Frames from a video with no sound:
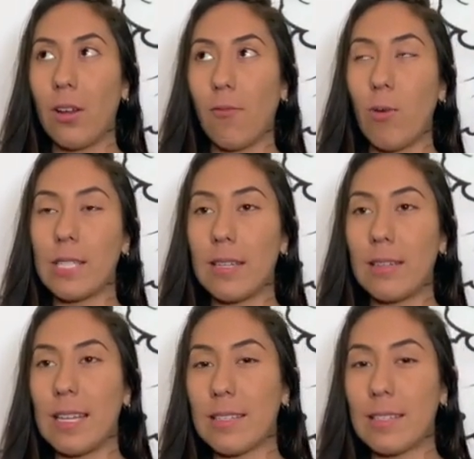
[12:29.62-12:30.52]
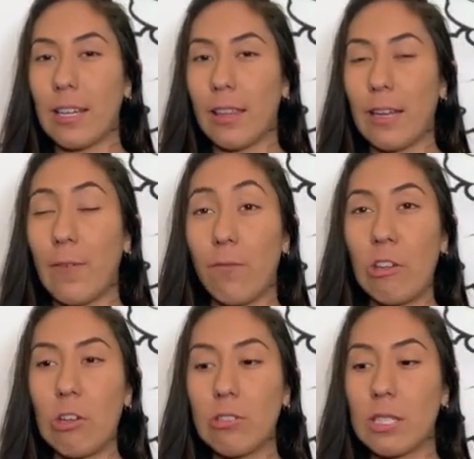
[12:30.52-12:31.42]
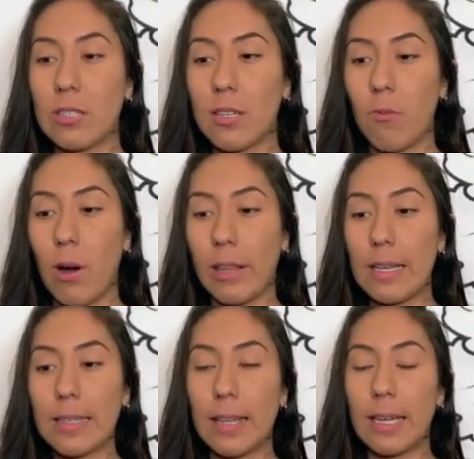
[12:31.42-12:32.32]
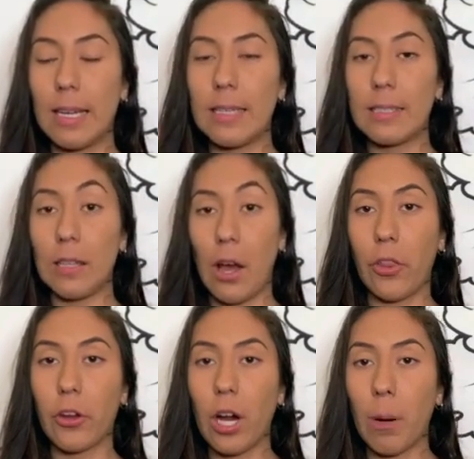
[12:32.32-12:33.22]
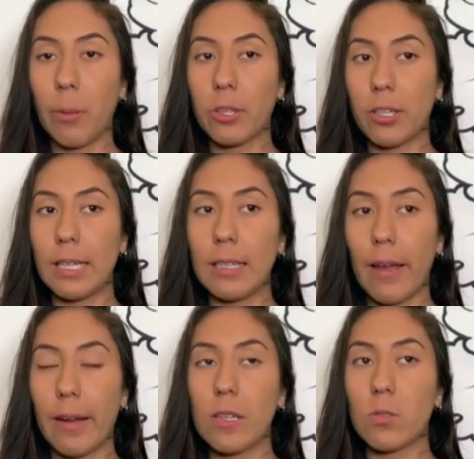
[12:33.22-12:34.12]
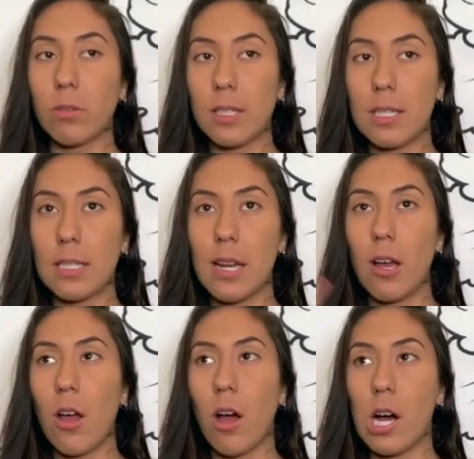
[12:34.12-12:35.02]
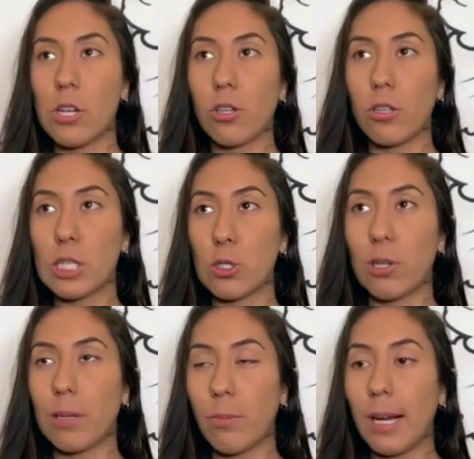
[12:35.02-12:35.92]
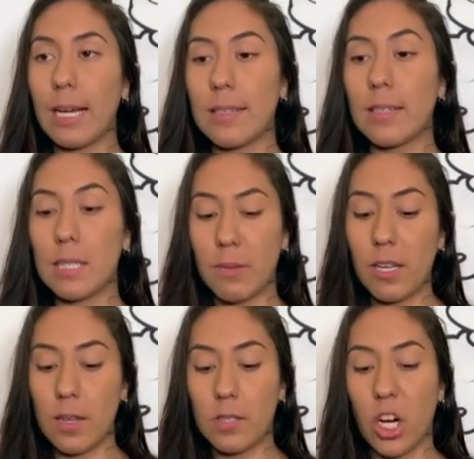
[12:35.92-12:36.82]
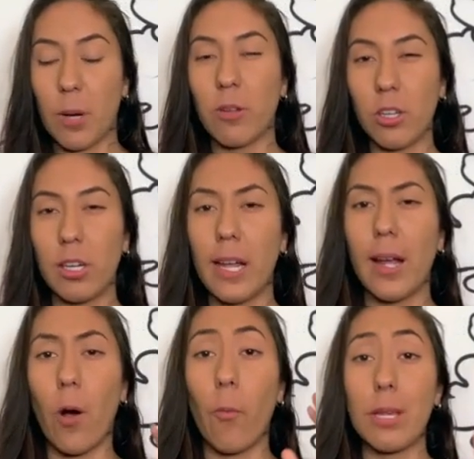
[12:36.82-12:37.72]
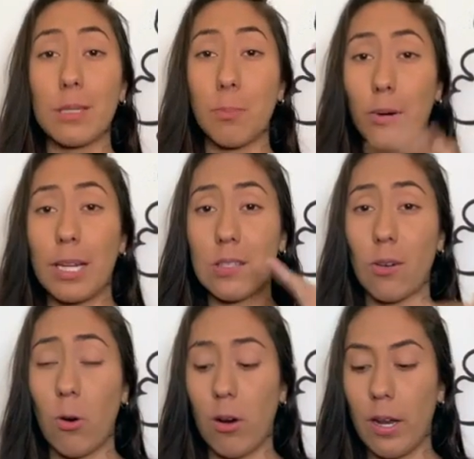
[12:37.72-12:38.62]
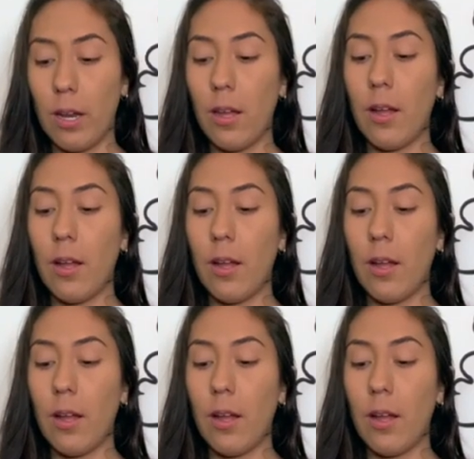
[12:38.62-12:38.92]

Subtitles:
wasn't necessarily confused as to why these leggings and other carbon 38 leggings were listed under the Assorted brands is because carbon 38 always prints on